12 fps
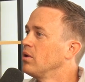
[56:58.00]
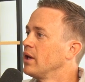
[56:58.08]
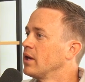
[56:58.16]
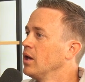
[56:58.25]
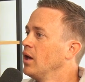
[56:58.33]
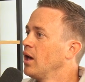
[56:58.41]

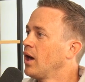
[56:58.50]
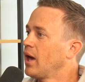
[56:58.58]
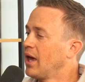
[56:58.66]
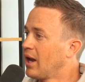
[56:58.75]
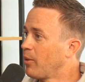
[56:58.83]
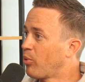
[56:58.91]
Like,
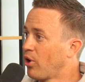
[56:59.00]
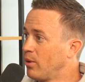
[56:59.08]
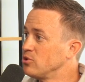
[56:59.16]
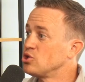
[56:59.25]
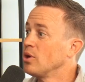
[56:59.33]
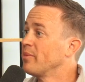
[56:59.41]
and I
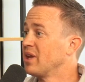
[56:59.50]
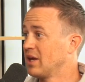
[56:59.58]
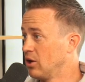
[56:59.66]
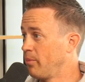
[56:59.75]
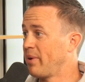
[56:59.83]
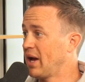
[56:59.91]
promise you, I'm gonna
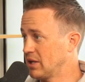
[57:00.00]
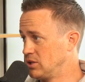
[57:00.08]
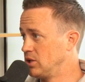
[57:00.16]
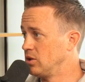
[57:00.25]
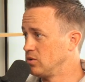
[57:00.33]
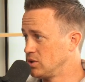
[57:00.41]
get her back
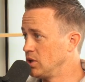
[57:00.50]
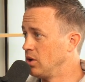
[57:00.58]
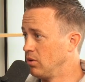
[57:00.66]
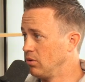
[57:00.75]
to you too.